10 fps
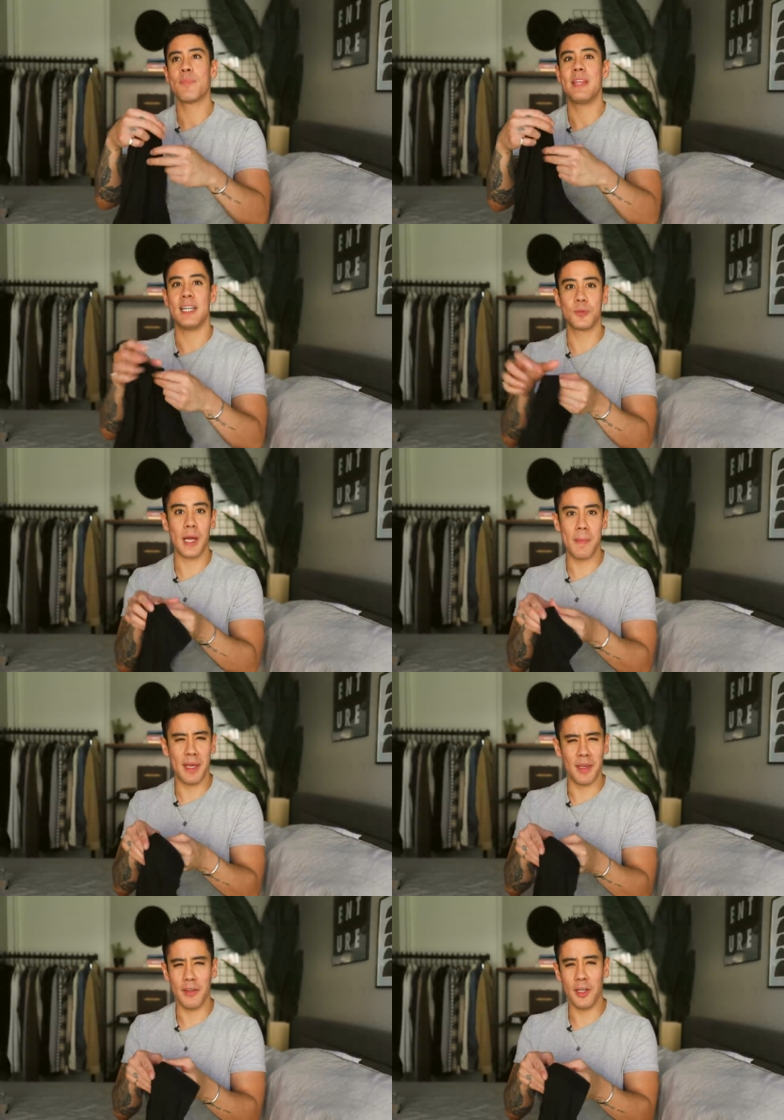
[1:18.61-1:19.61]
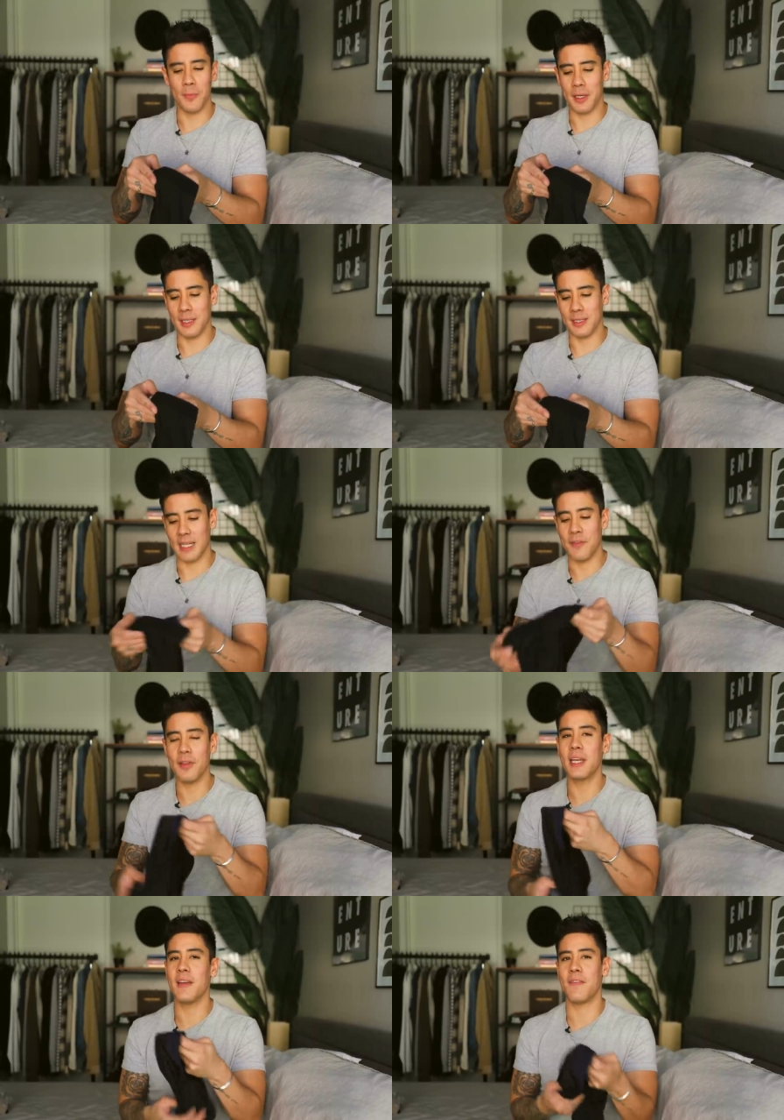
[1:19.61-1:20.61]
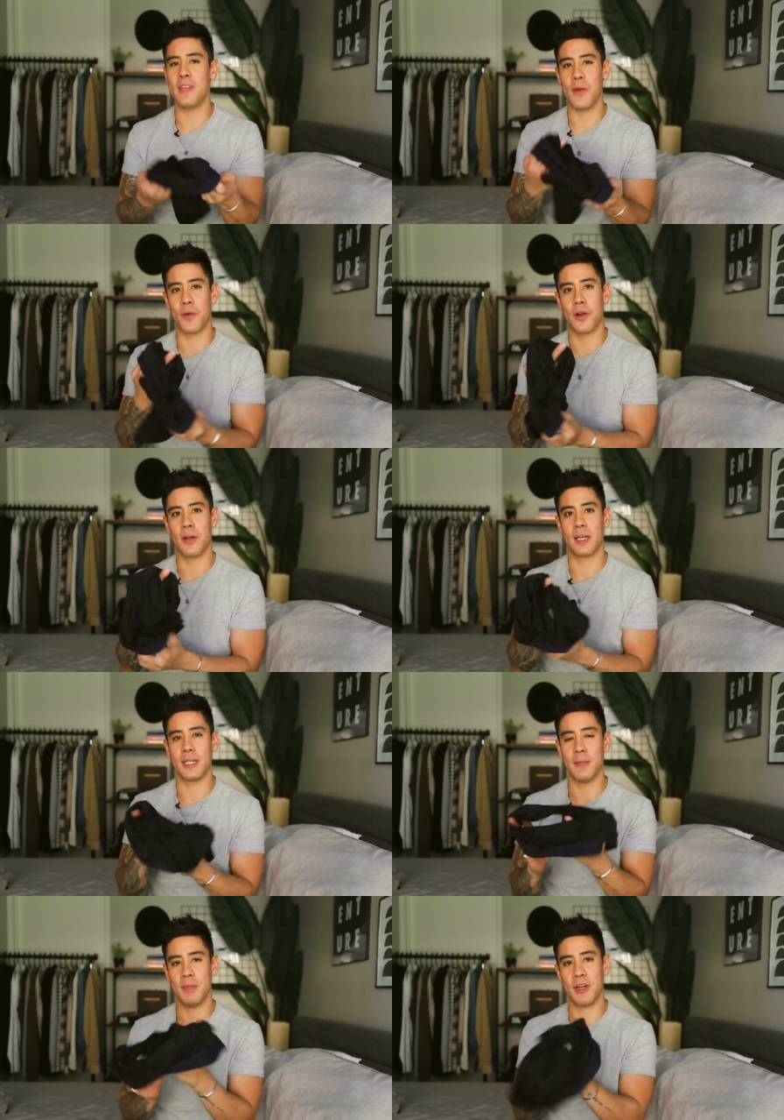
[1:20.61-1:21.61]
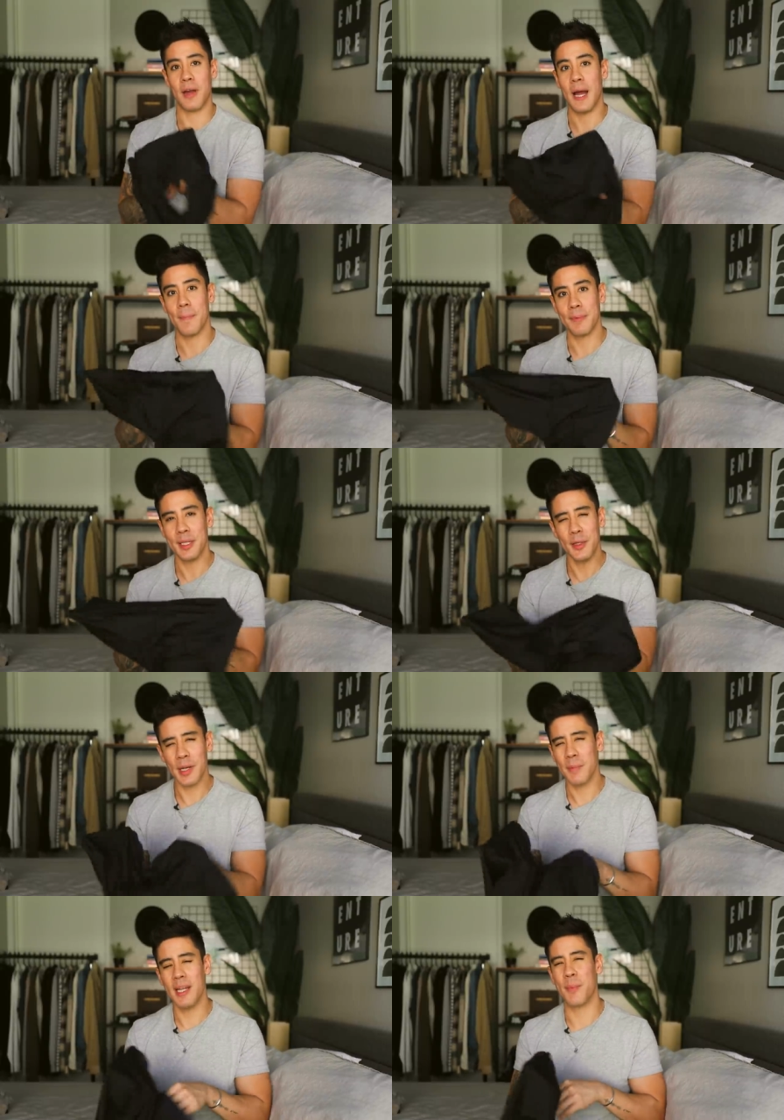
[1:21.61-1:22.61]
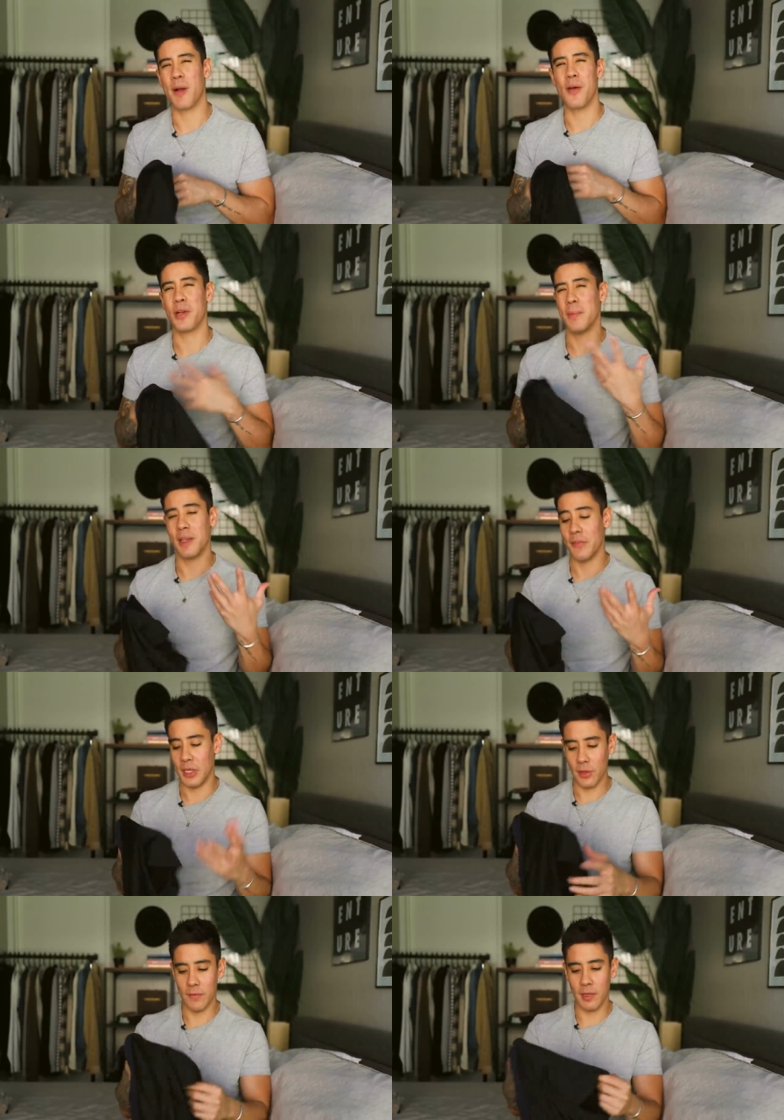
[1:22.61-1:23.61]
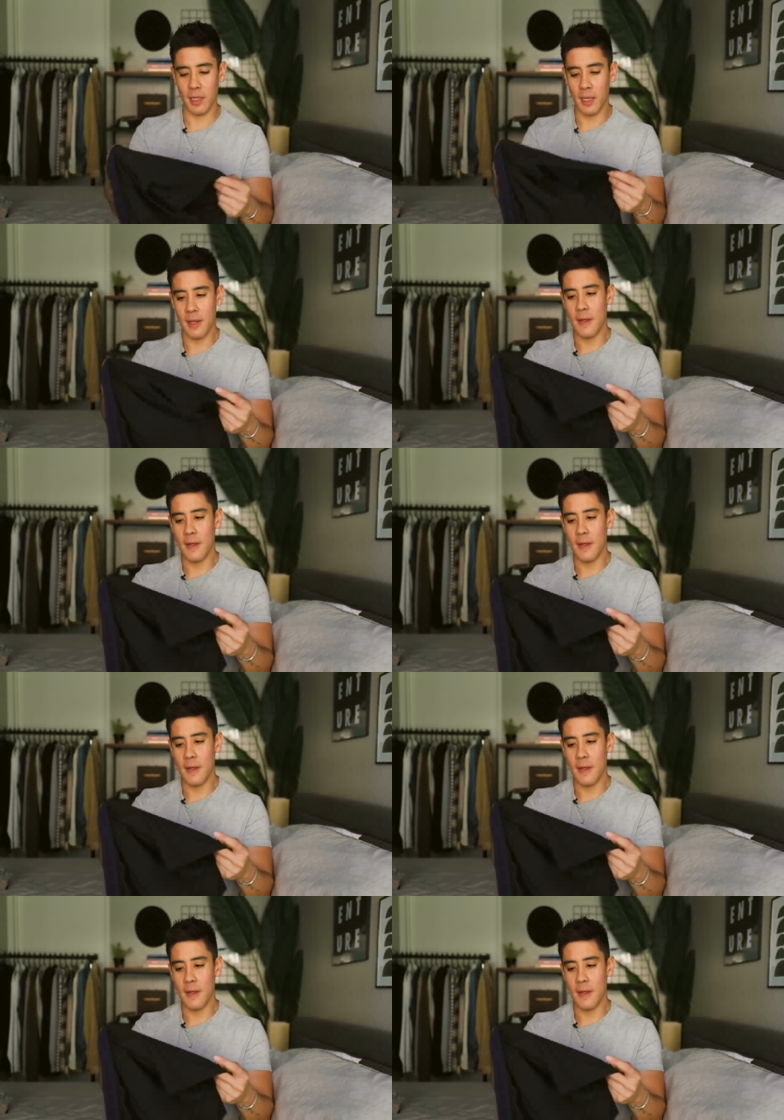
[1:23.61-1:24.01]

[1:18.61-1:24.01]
That's why I'm making a video, because I feel like if they were gonna be crap, you know what I mean, I probably wouldn't make a video of it.